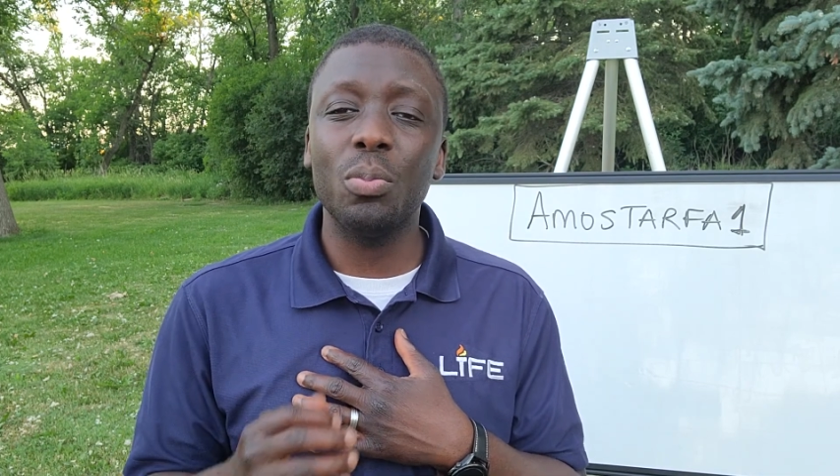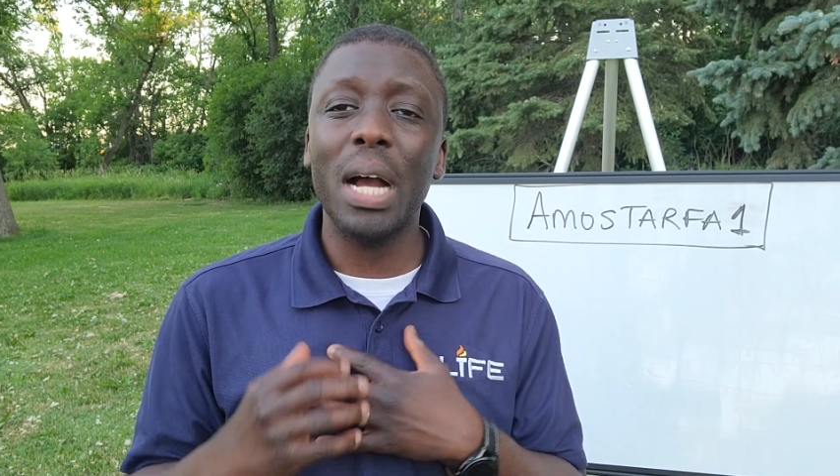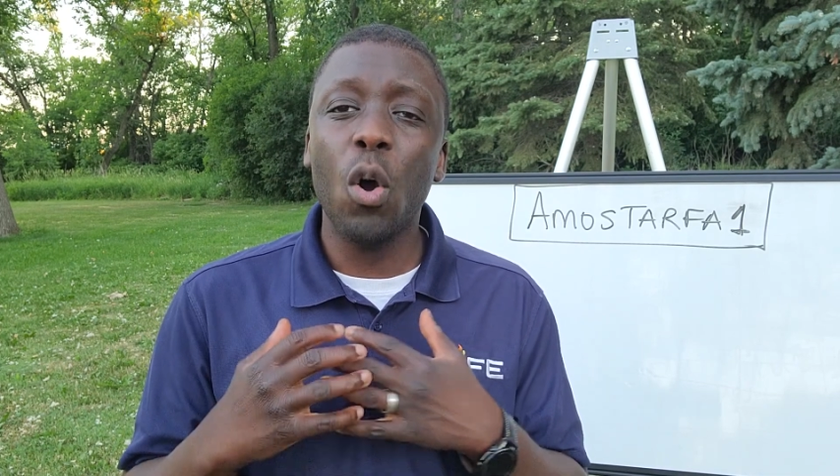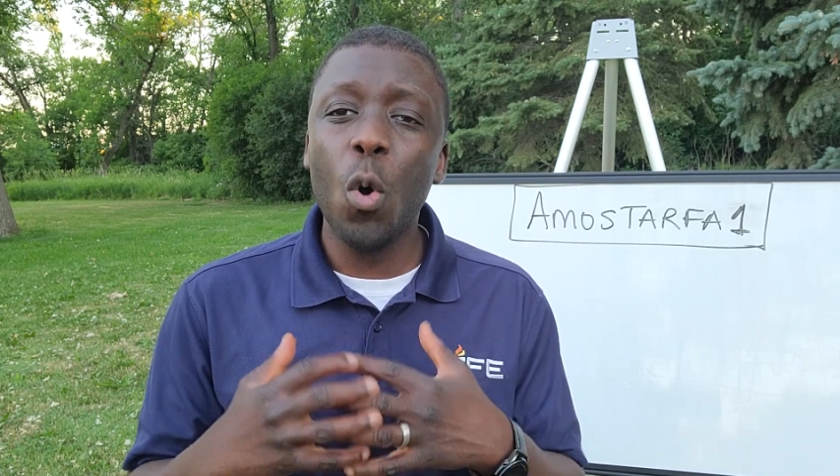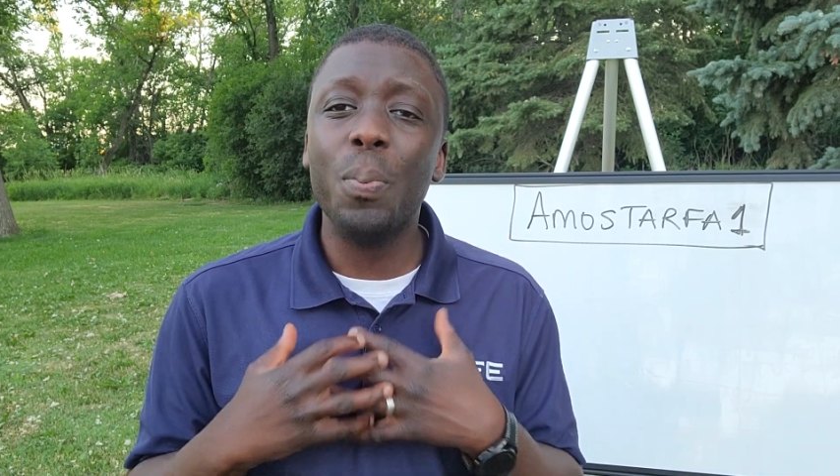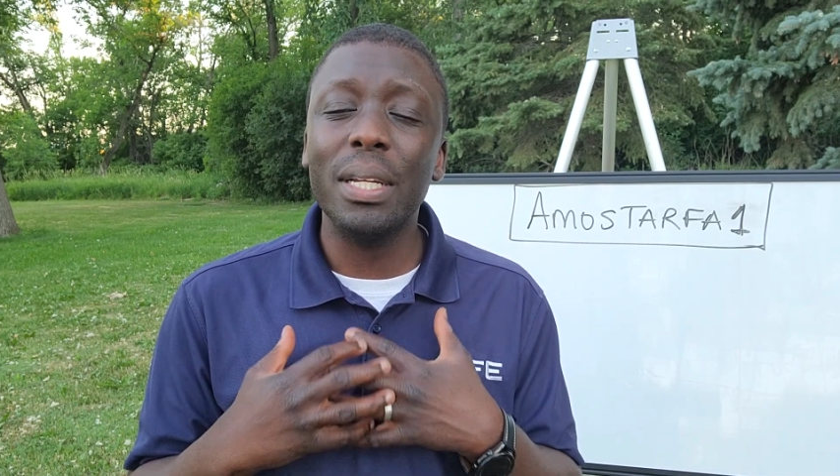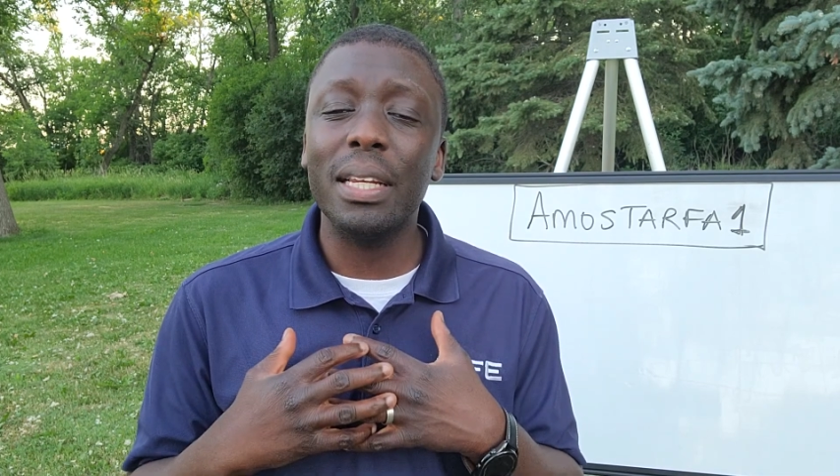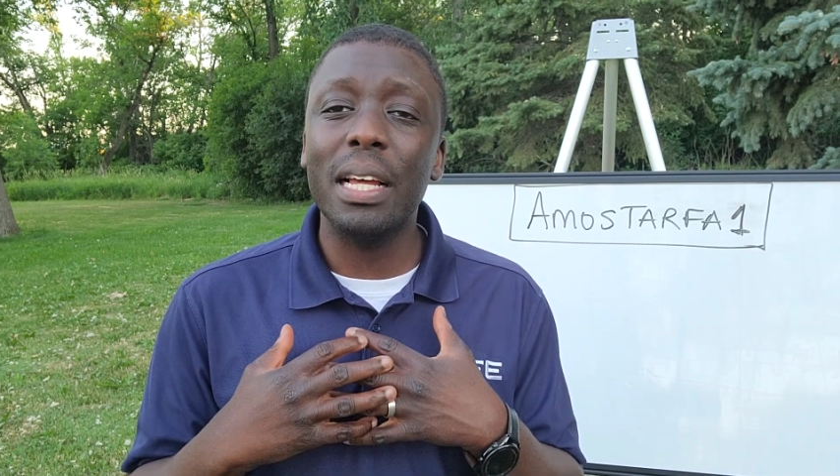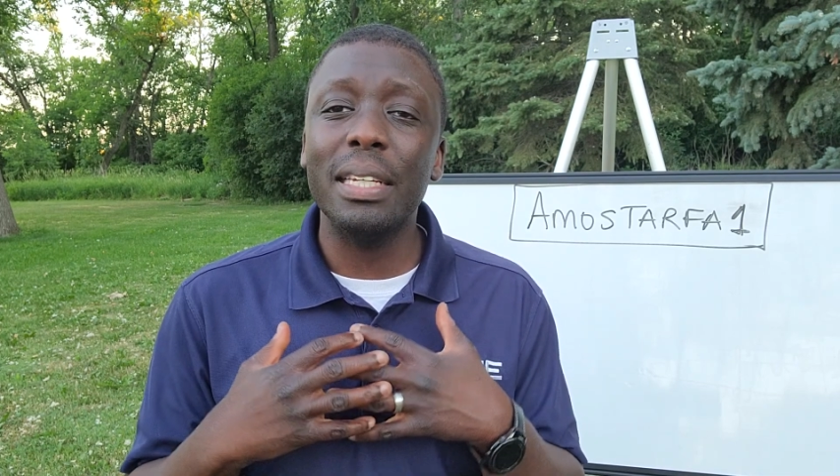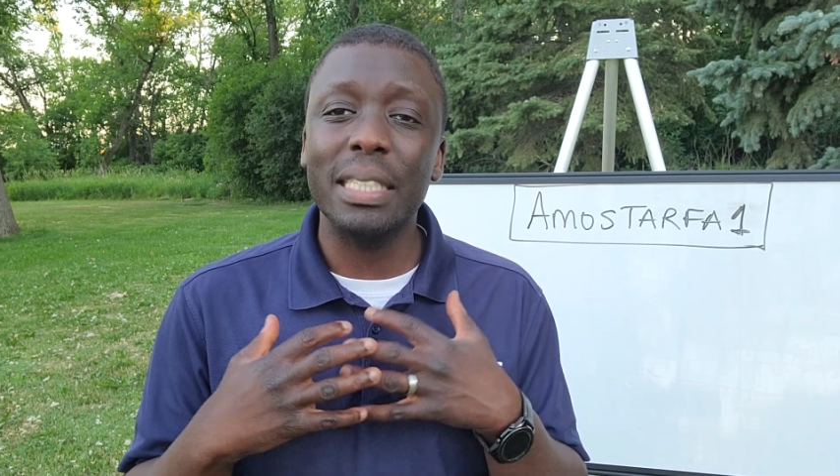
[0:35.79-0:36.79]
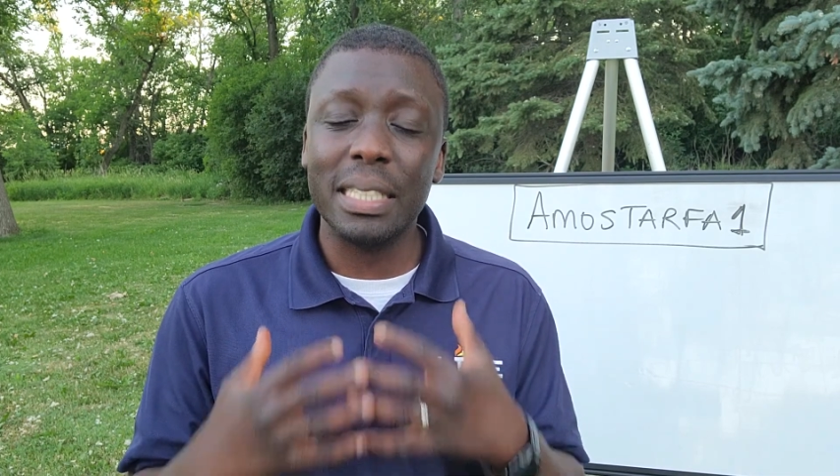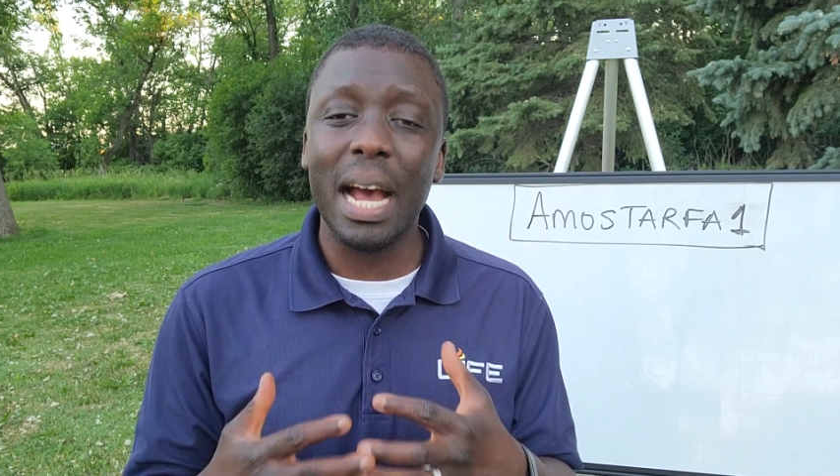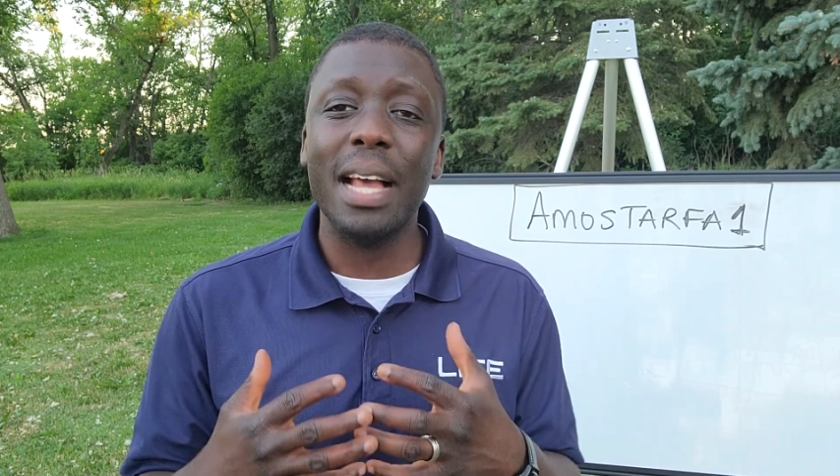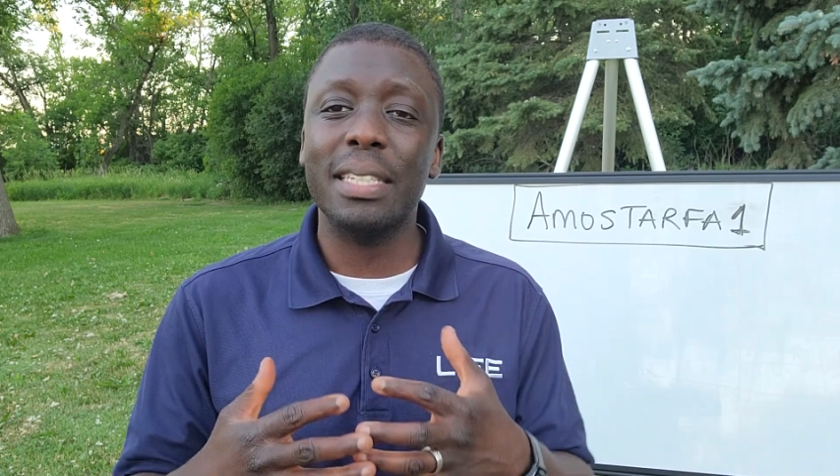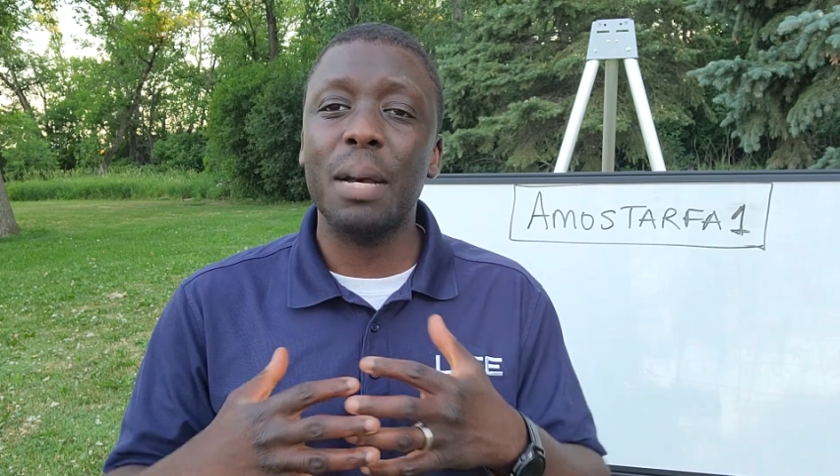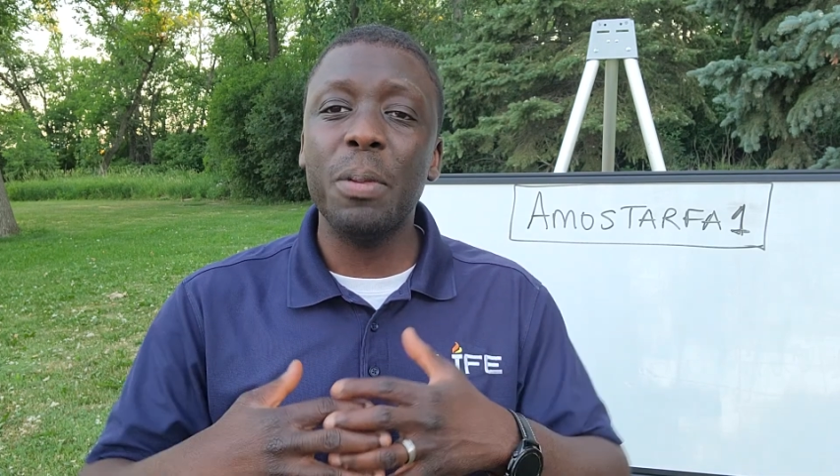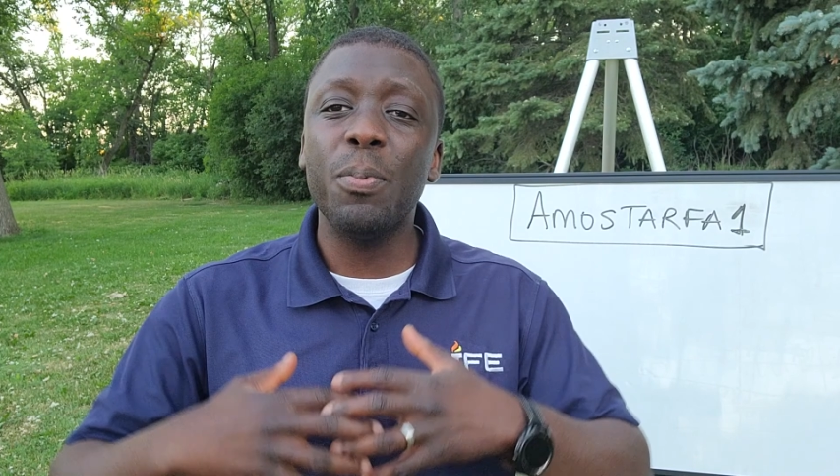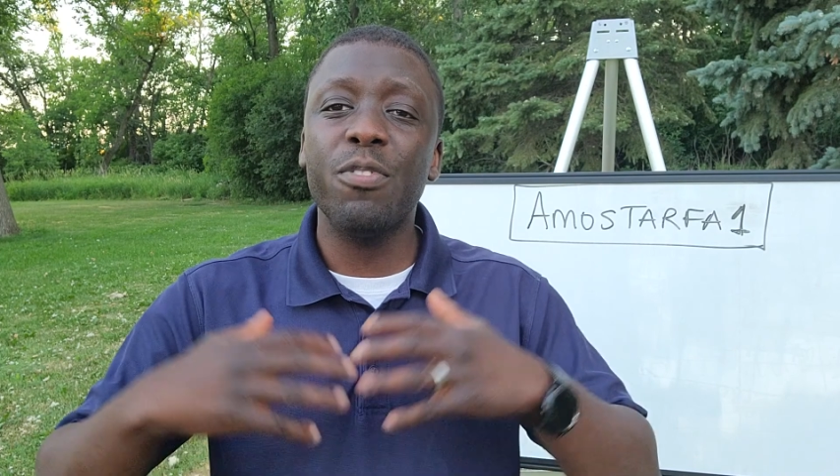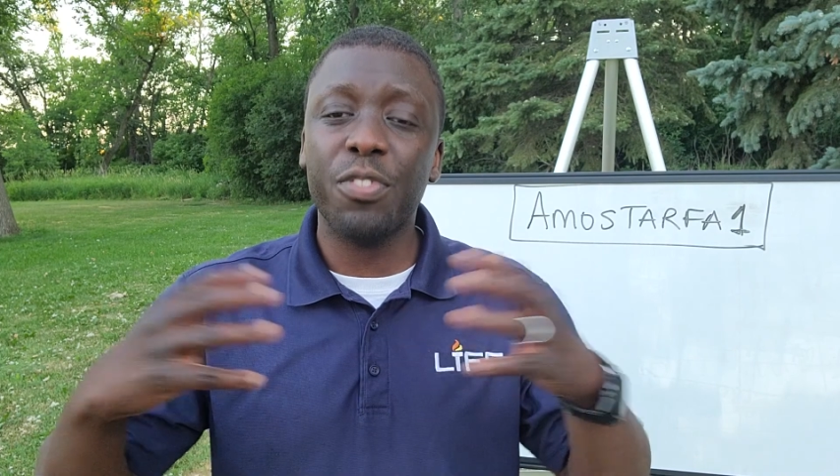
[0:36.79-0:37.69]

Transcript: My hope and, and desire is that people